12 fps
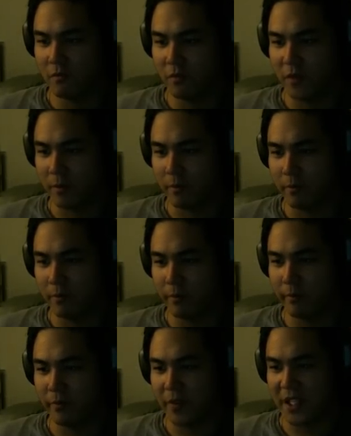the,
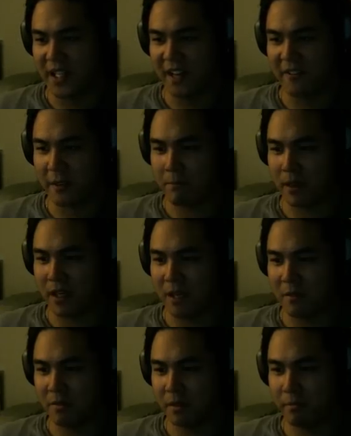the knife that
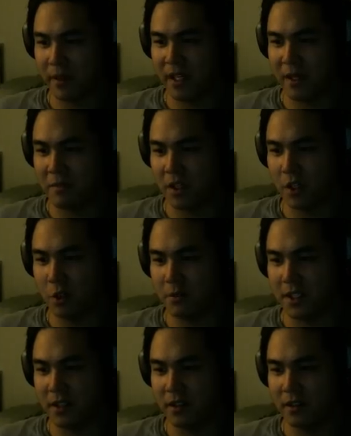became a book became a human.